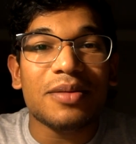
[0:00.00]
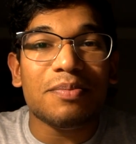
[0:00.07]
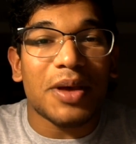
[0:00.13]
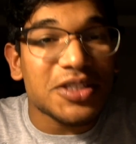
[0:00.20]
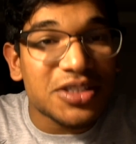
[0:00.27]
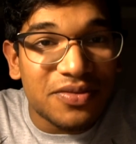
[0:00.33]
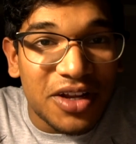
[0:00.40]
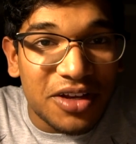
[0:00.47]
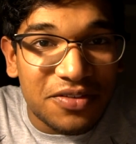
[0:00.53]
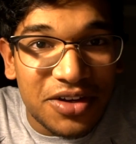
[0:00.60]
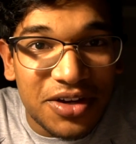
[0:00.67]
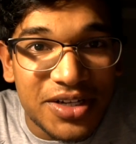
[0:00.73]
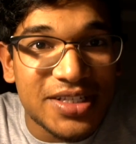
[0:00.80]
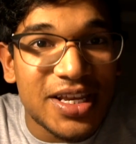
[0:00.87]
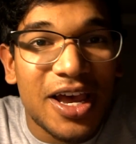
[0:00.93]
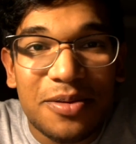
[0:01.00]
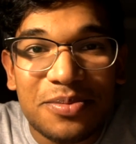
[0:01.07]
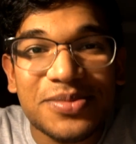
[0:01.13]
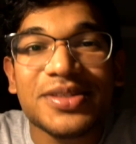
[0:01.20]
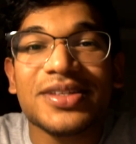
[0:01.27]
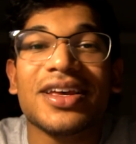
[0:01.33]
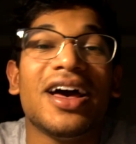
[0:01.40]
Best of luck for your
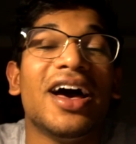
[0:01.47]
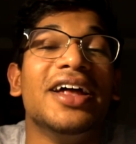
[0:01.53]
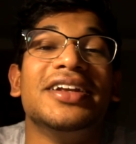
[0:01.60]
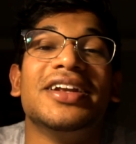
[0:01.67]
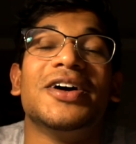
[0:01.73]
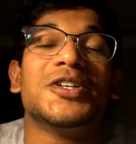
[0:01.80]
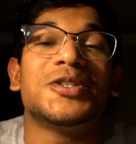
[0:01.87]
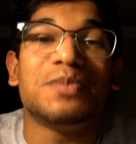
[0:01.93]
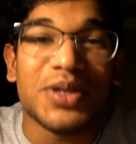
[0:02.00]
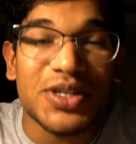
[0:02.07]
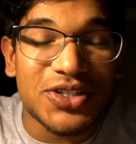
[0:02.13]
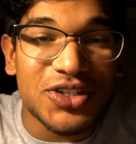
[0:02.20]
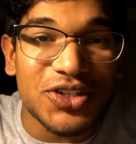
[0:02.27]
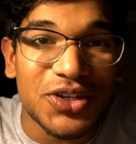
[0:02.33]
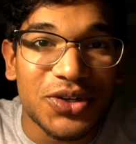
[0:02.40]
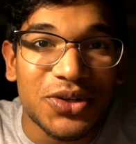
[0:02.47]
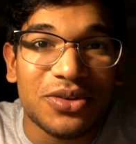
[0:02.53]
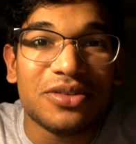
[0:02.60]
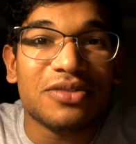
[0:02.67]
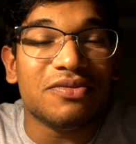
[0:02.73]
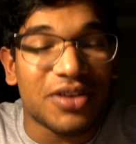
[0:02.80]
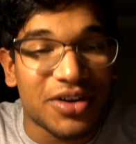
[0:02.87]
exams, and I'll speak to you
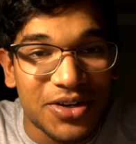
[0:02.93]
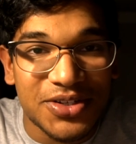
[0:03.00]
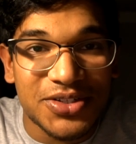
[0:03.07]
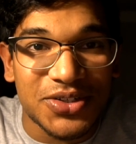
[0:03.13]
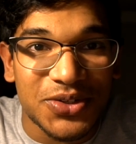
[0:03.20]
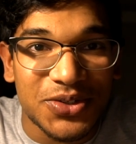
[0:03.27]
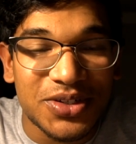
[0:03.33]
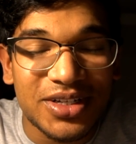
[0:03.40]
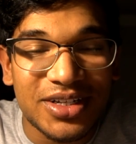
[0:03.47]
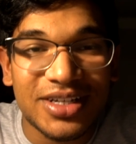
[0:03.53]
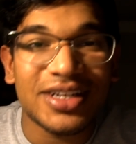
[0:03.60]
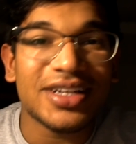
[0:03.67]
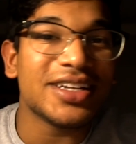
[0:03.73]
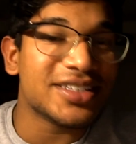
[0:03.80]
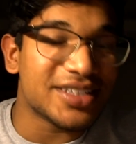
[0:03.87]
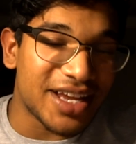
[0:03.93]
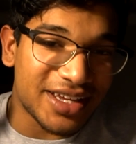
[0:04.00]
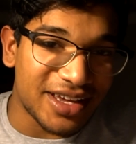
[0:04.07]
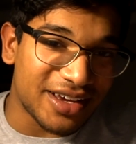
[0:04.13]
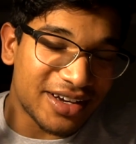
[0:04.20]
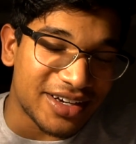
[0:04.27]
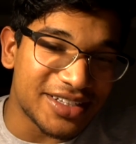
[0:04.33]
very soon.
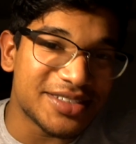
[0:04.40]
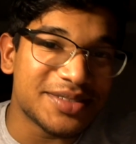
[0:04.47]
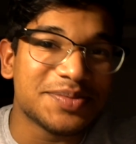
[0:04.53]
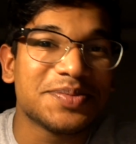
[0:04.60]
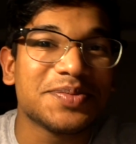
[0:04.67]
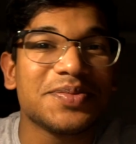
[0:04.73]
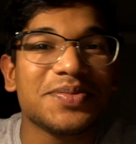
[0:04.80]
Take care, guys.